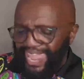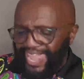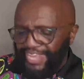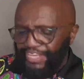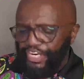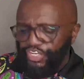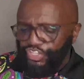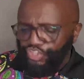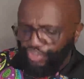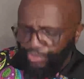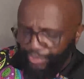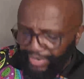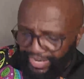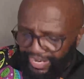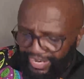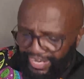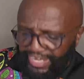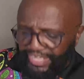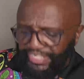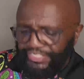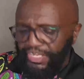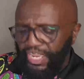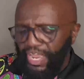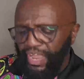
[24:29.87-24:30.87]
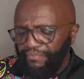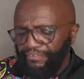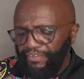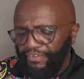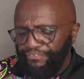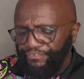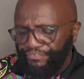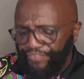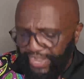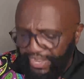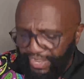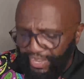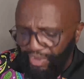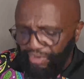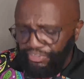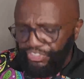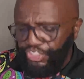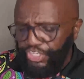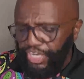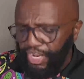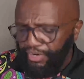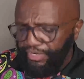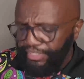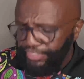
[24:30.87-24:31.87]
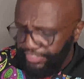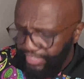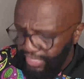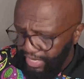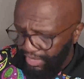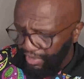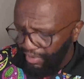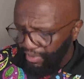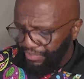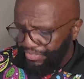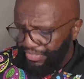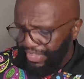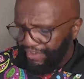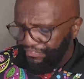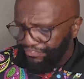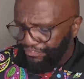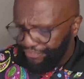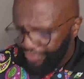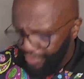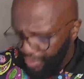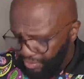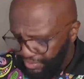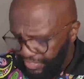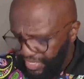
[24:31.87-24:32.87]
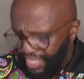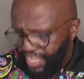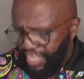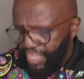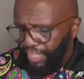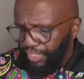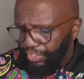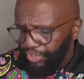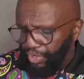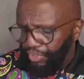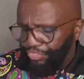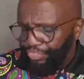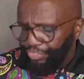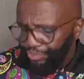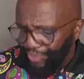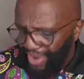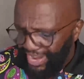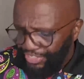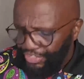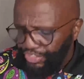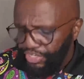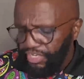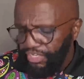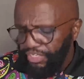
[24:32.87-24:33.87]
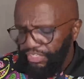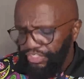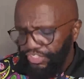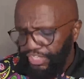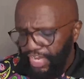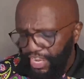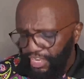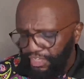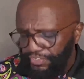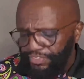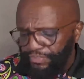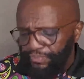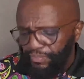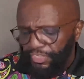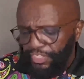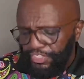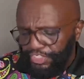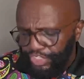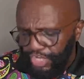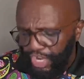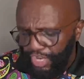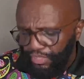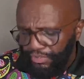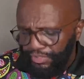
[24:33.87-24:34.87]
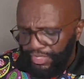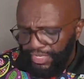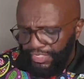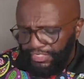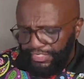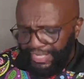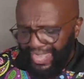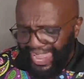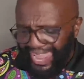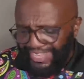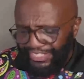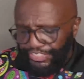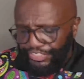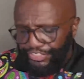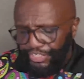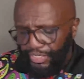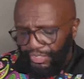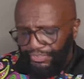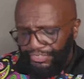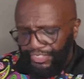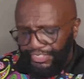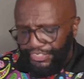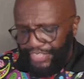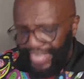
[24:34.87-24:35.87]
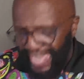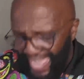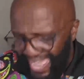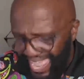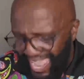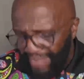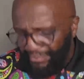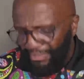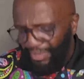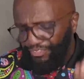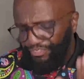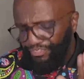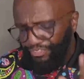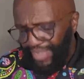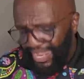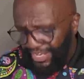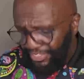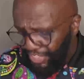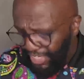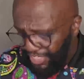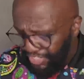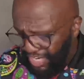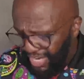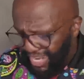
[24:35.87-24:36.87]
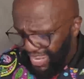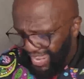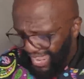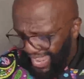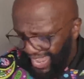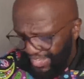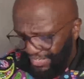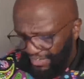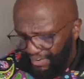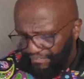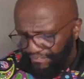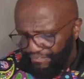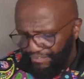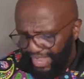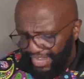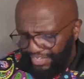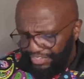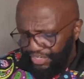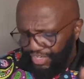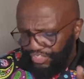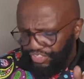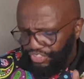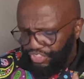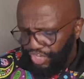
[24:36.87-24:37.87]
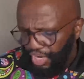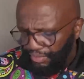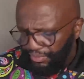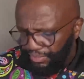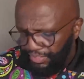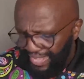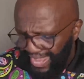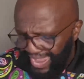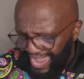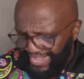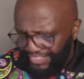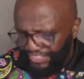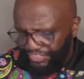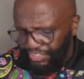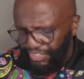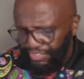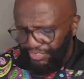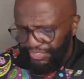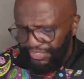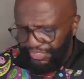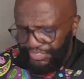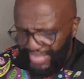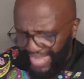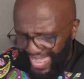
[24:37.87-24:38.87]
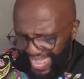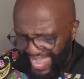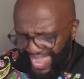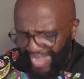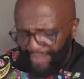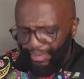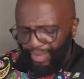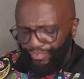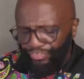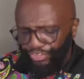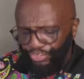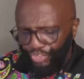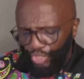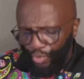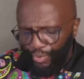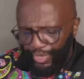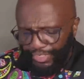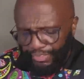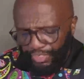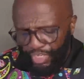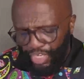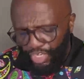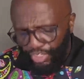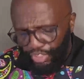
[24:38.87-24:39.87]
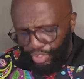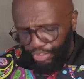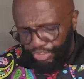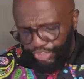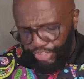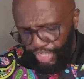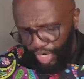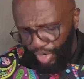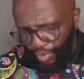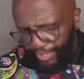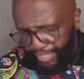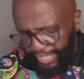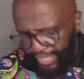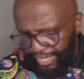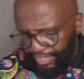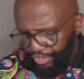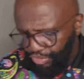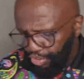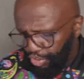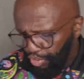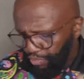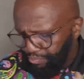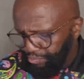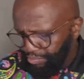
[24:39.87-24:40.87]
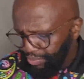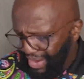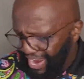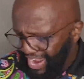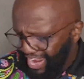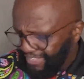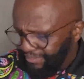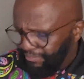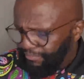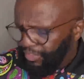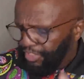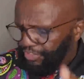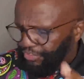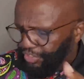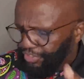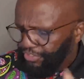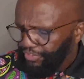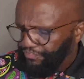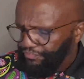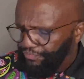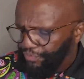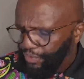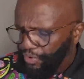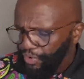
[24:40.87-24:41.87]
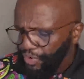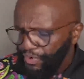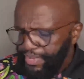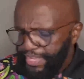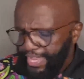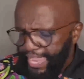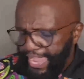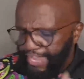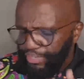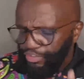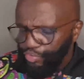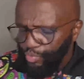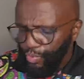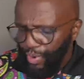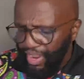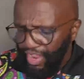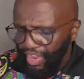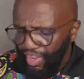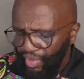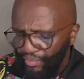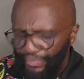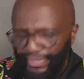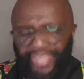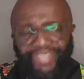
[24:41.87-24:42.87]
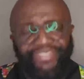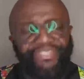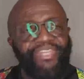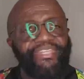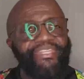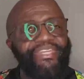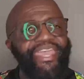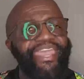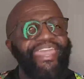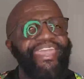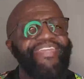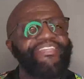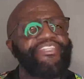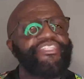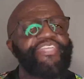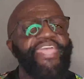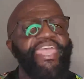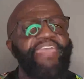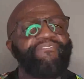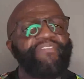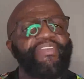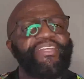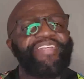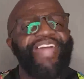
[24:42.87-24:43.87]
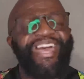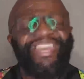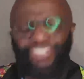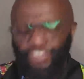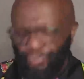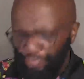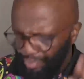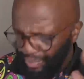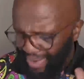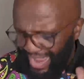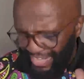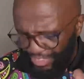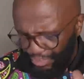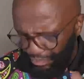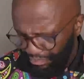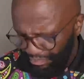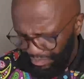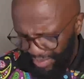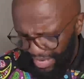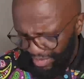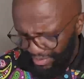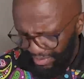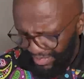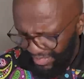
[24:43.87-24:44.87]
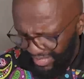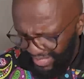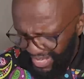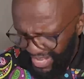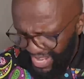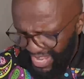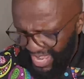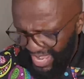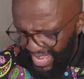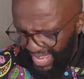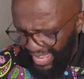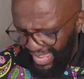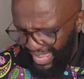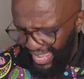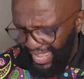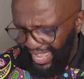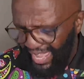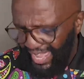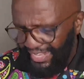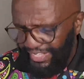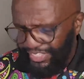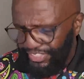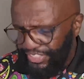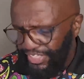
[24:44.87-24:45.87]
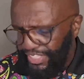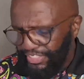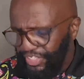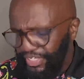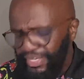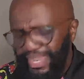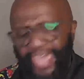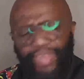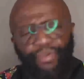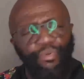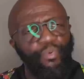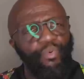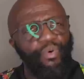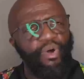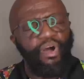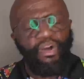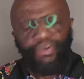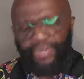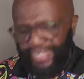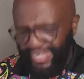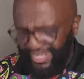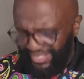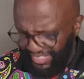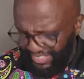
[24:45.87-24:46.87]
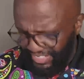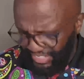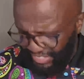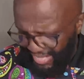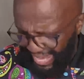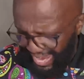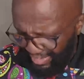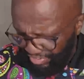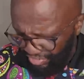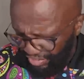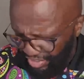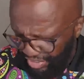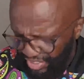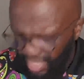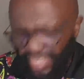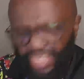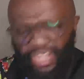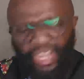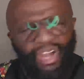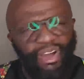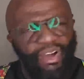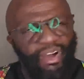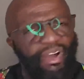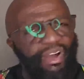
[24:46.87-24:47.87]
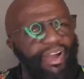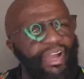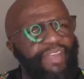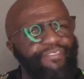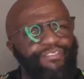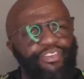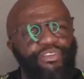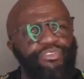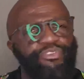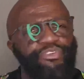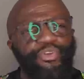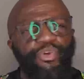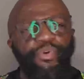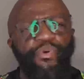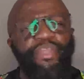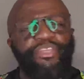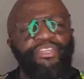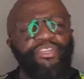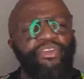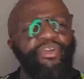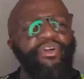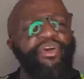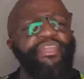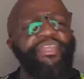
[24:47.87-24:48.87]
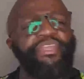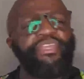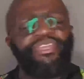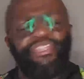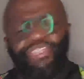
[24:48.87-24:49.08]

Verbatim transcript: and the trees of the field shall yield their fruit. Your threshing shall, shall last till the time of vintage and the vintage shall last till the time of sowing. You shall eat your bread to the full and dwell in the land safely. That's prosperity. Ah, uh, he says you got to walk in his statutes. Or oh, if you do it, you're going to